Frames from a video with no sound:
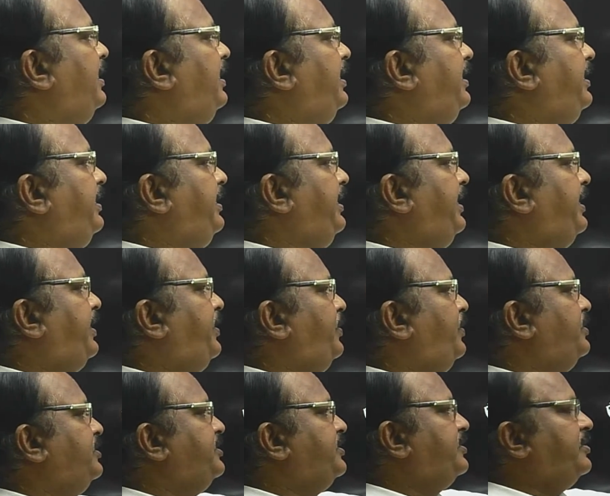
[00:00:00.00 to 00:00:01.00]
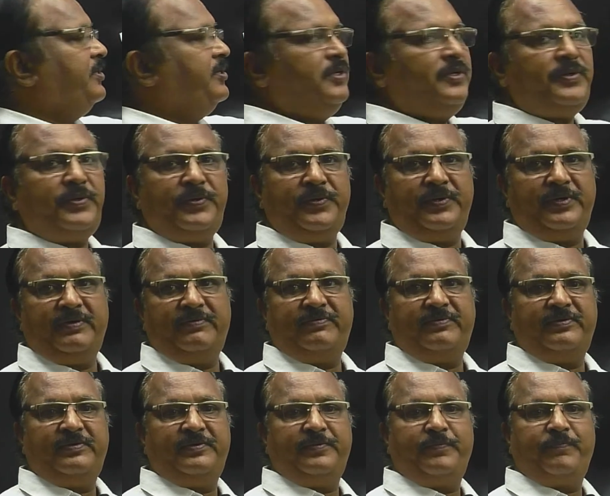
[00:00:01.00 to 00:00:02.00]
EQ is equal to QF.
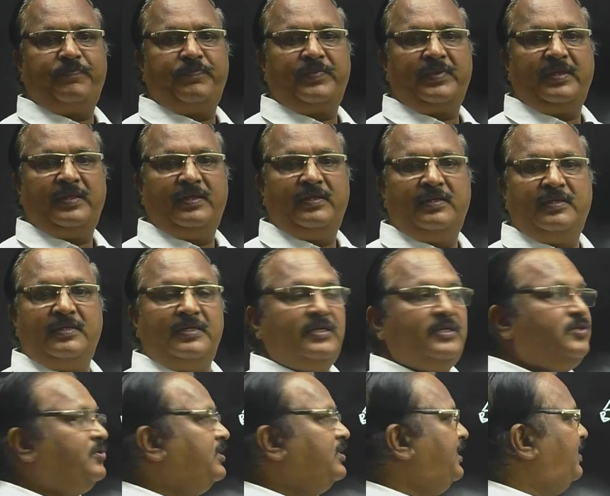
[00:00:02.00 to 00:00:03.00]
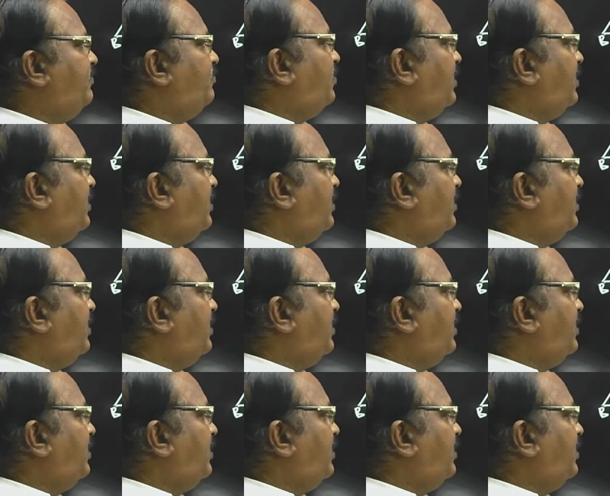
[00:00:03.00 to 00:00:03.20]
So, then what